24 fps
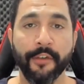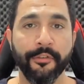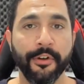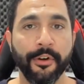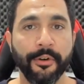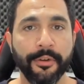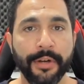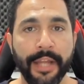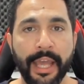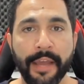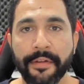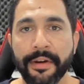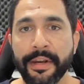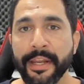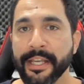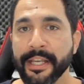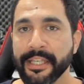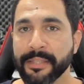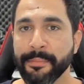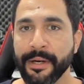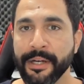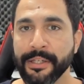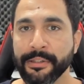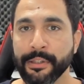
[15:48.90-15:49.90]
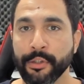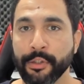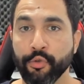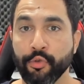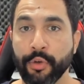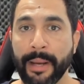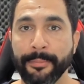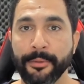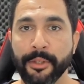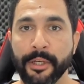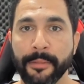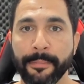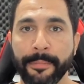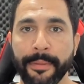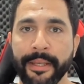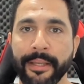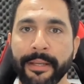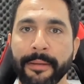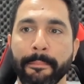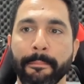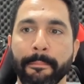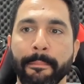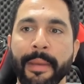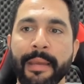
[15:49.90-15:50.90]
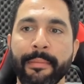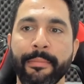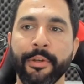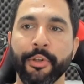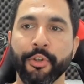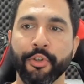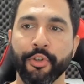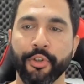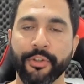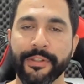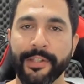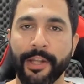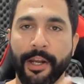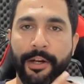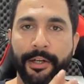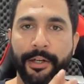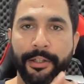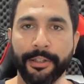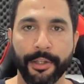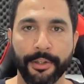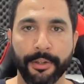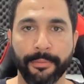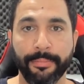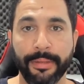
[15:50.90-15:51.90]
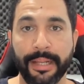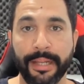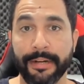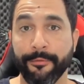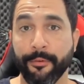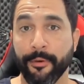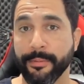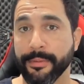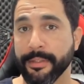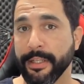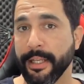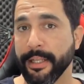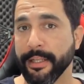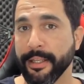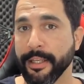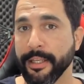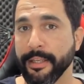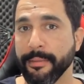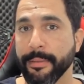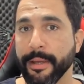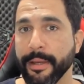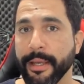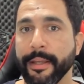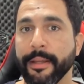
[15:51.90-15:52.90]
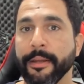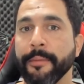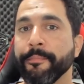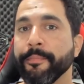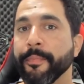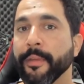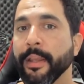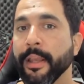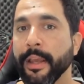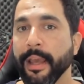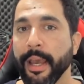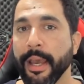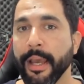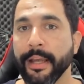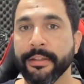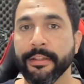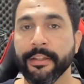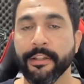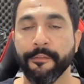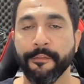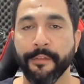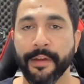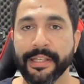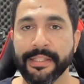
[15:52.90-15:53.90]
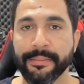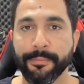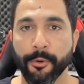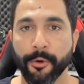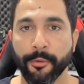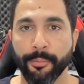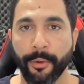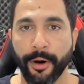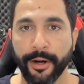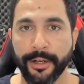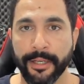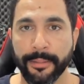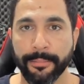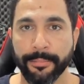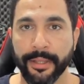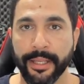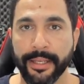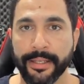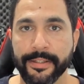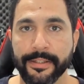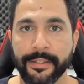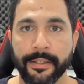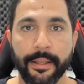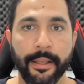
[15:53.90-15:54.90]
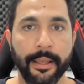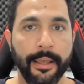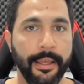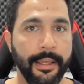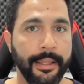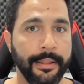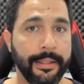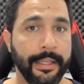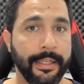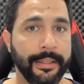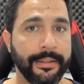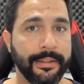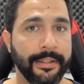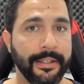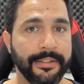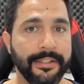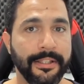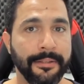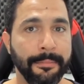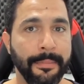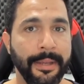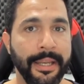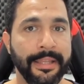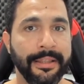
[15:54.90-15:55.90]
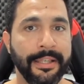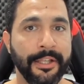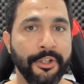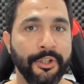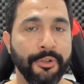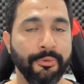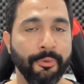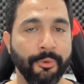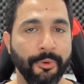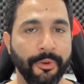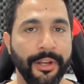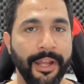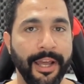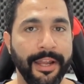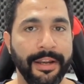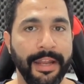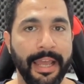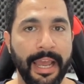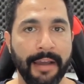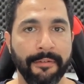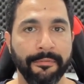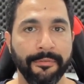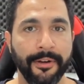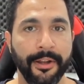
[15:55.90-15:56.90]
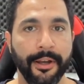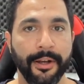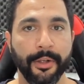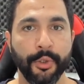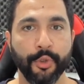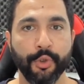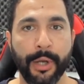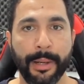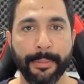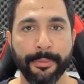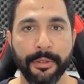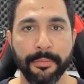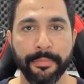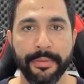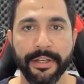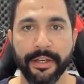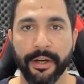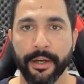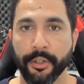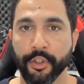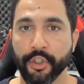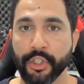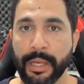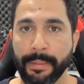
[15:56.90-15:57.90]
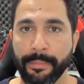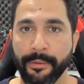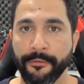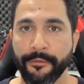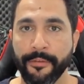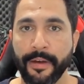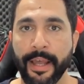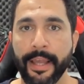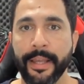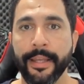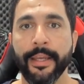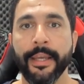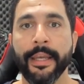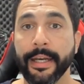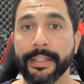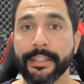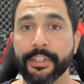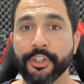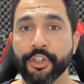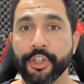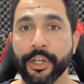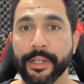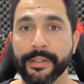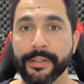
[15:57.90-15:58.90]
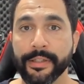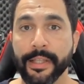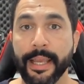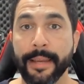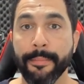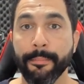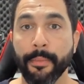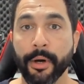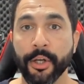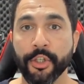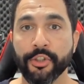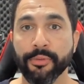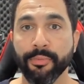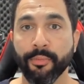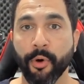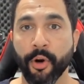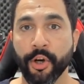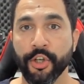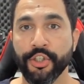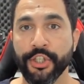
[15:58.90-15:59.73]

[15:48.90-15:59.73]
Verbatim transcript: If you don't have any experience in dropshipping, maybe you should start on other platforms like eBay and the Facebook Marketplace. That doesn't mean that you will not have luck dropshipping on Shopify. It's just a much more